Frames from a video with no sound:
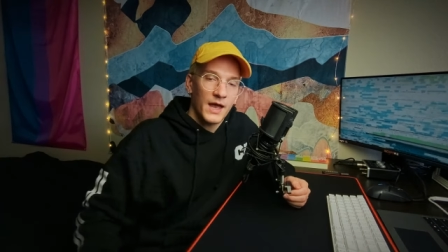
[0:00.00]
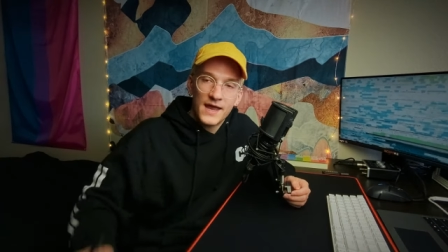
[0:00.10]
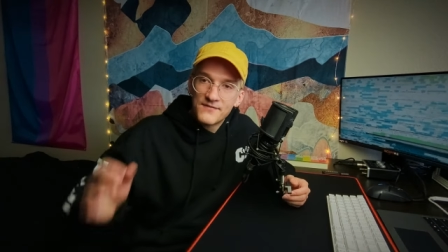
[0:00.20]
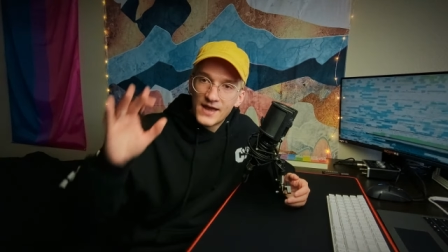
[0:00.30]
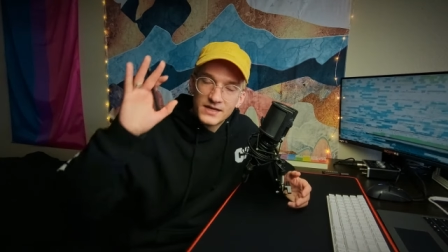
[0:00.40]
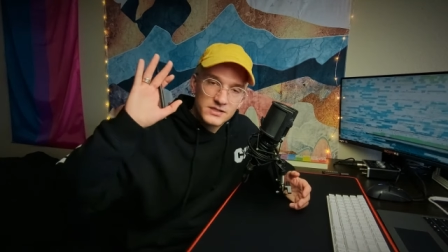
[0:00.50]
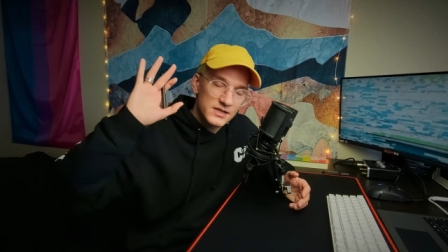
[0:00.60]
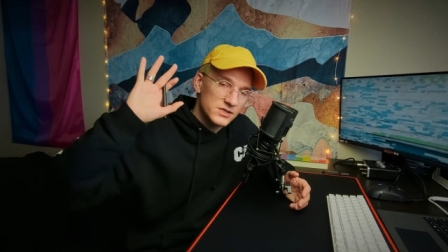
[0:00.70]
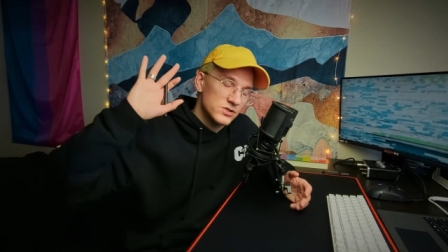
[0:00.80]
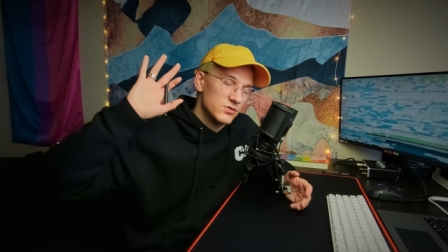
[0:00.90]
I have
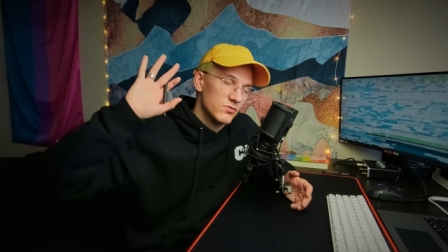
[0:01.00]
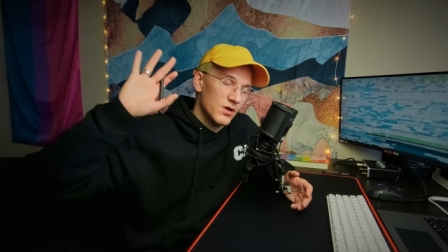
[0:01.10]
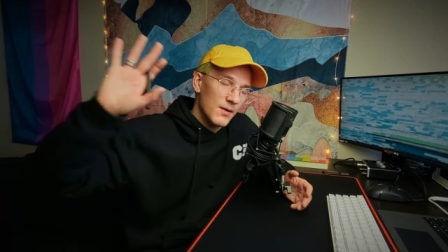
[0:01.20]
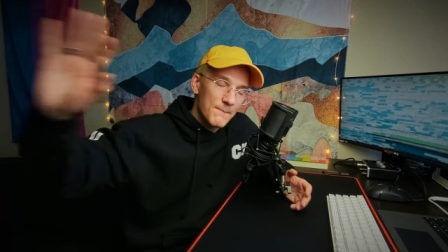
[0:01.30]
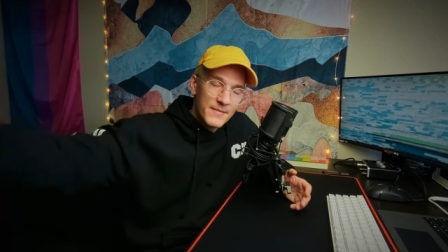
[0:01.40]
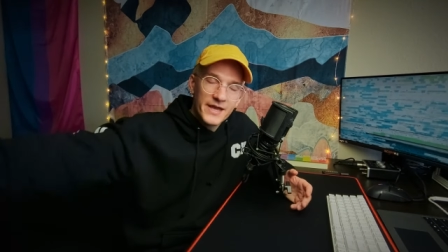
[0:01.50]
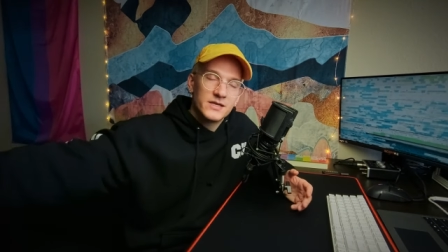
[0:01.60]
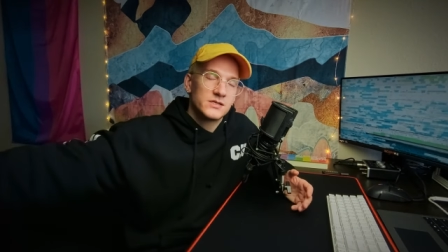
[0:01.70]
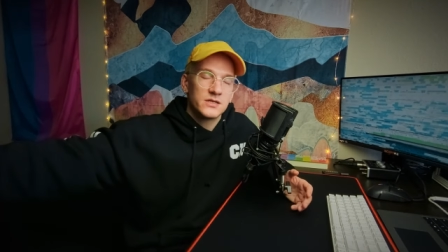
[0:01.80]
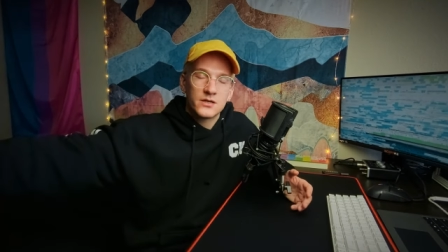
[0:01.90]
access to
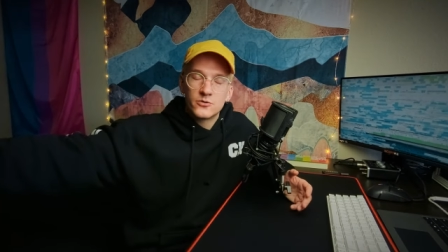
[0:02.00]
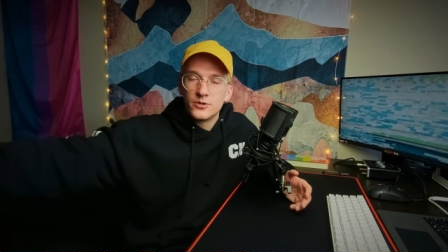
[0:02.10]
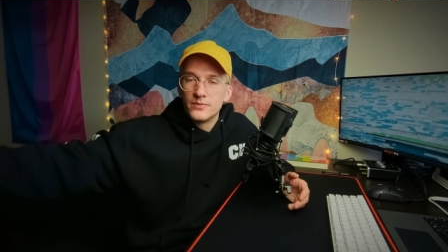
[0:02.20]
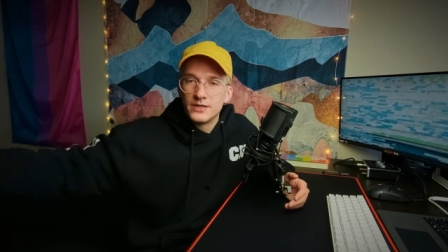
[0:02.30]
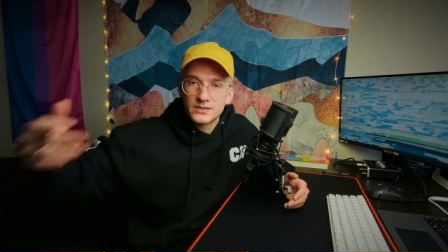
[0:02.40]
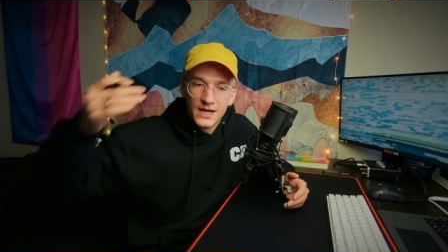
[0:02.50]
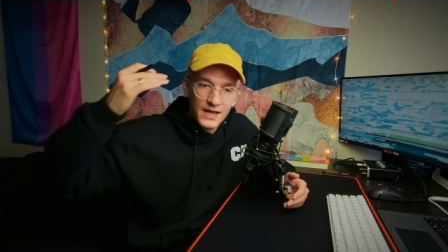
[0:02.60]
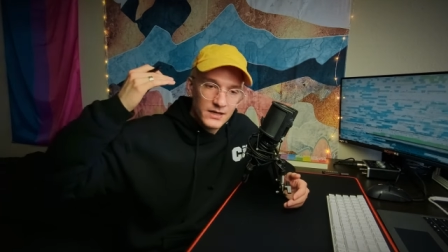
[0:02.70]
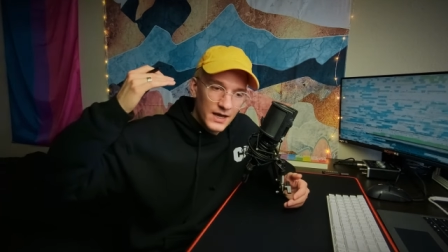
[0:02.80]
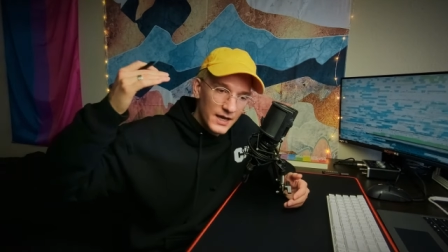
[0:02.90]
amazing equipment
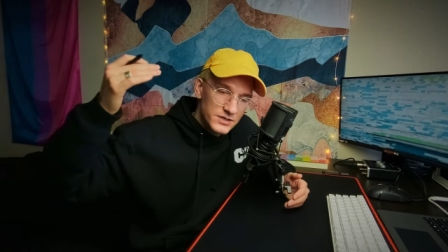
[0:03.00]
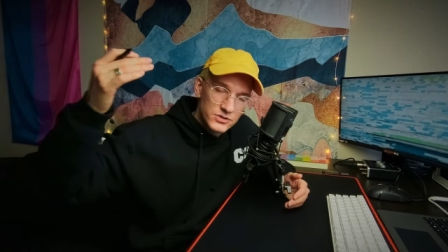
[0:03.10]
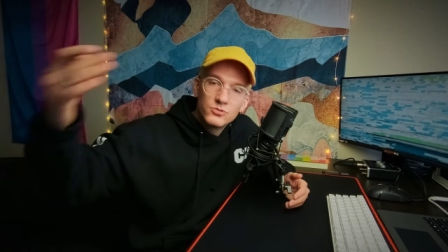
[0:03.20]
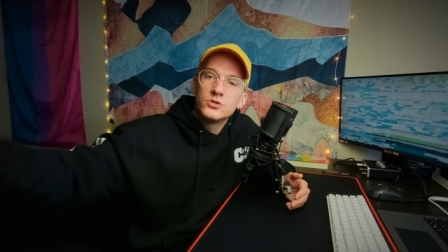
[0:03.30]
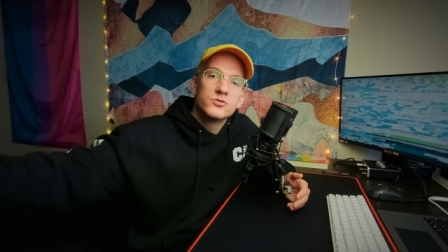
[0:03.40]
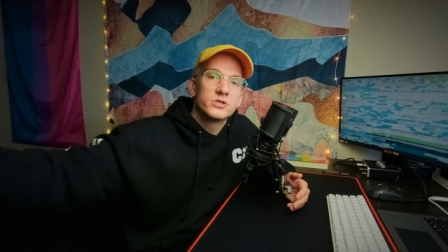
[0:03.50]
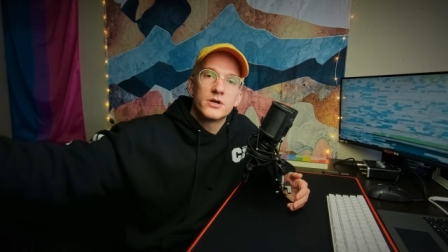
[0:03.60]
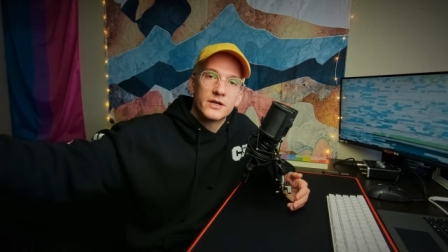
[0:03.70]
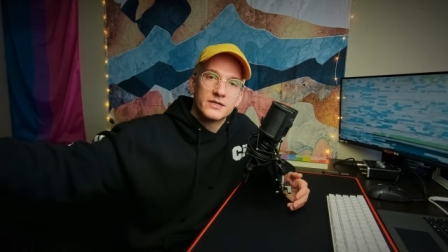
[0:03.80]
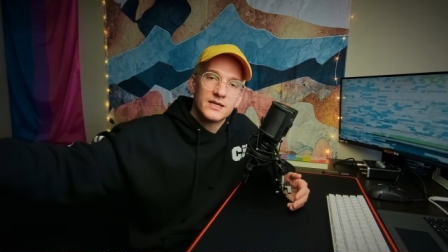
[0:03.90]
and I do use it
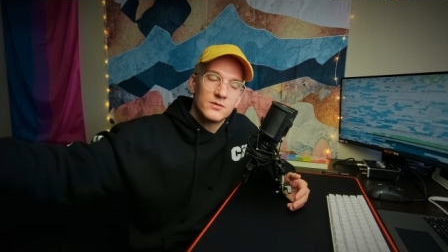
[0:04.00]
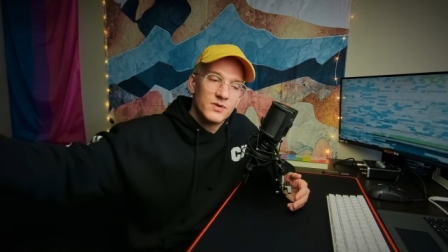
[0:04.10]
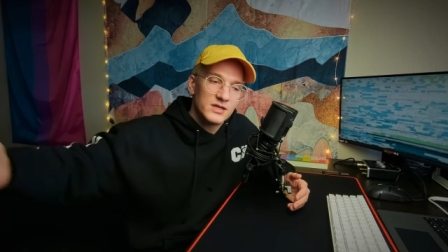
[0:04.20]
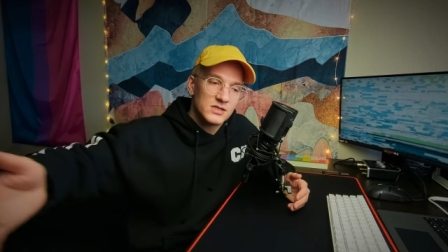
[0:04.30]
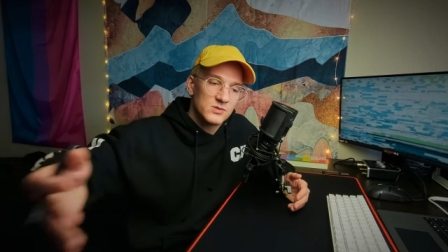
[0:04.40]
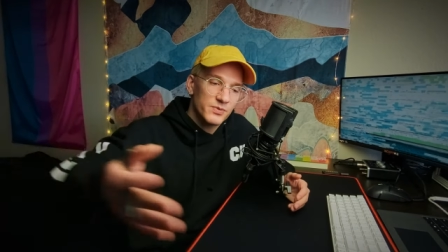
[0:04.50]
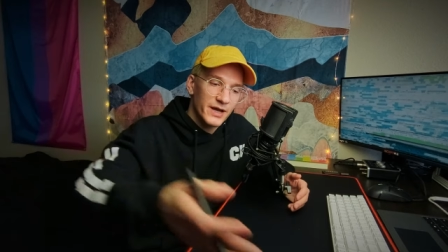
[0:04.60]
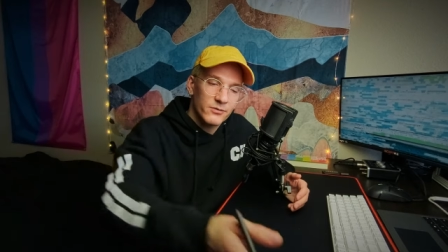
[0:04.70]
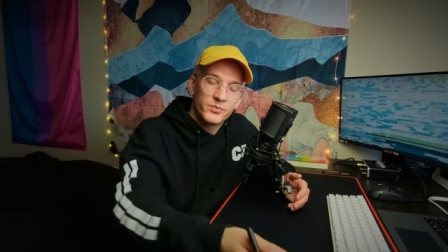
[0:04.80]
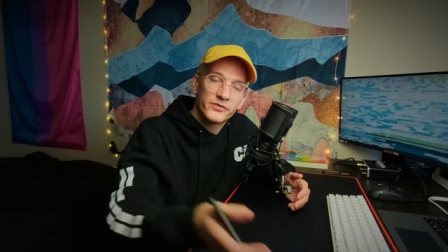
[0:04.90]
on a daily basis, but
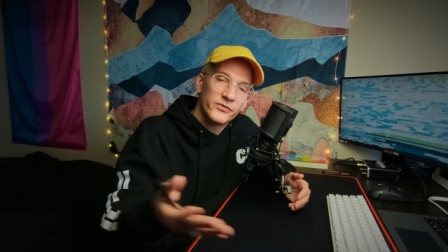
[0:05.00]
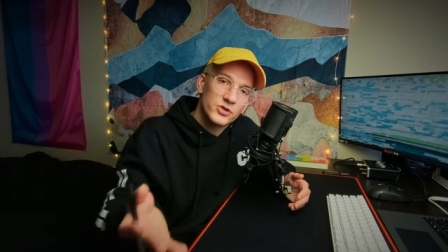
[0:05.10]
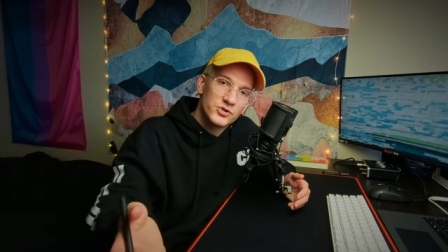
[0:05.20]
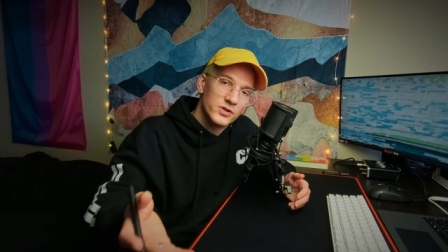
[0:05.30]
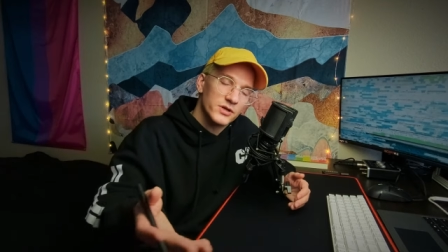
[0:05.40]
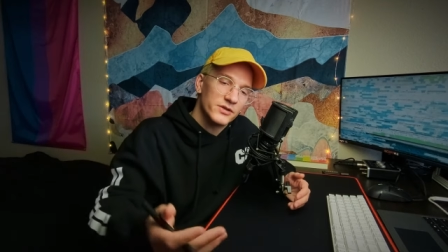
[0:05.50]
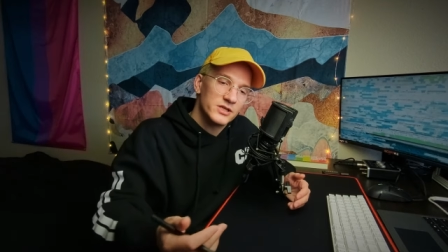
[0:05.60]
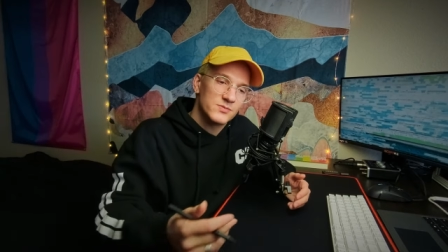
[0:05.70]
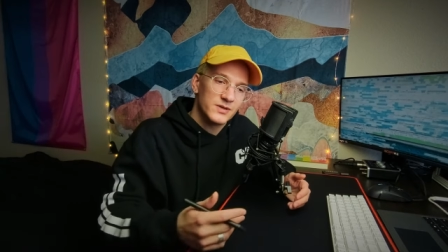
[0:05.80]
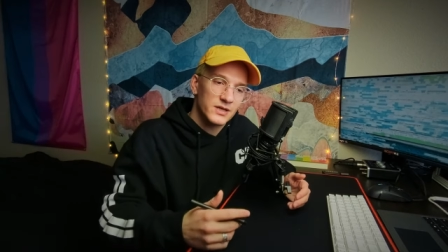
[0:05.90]
I would prefer shooting on
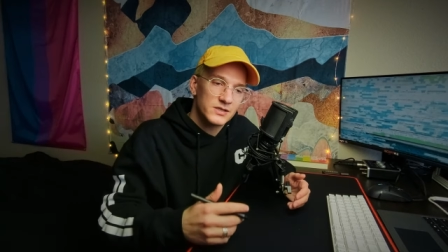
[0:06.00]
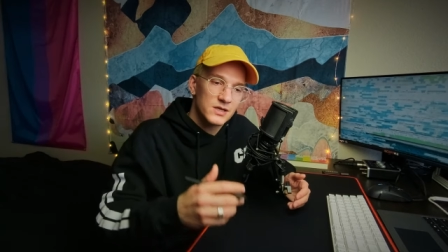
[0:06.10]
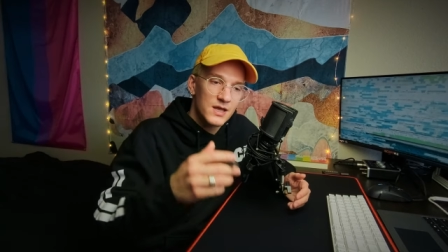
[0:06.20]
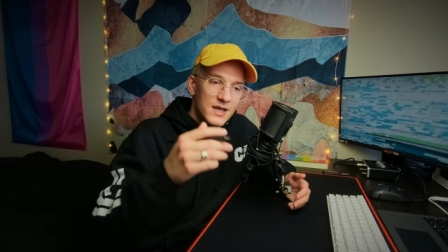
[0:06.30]
this because